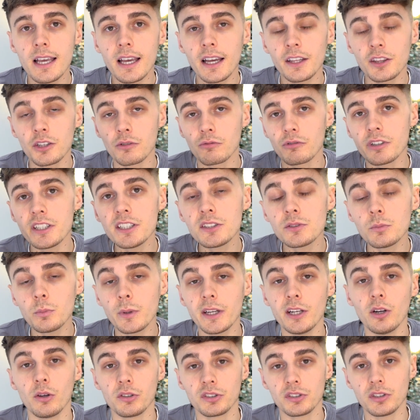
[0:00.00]
And the reason
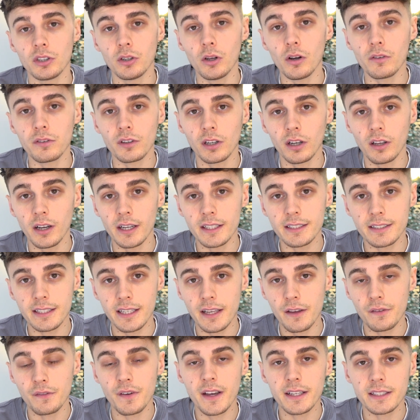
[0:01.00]
we lost a lot of clients
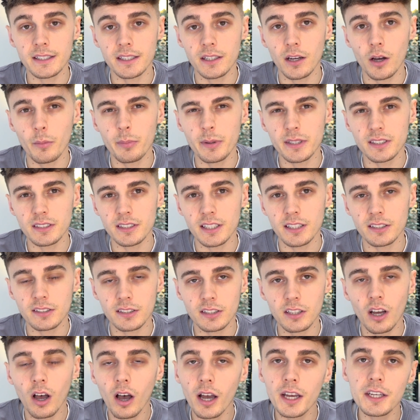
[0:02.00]
and it affected our business
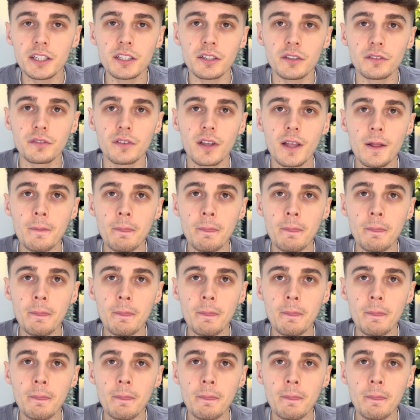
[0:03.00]
kind of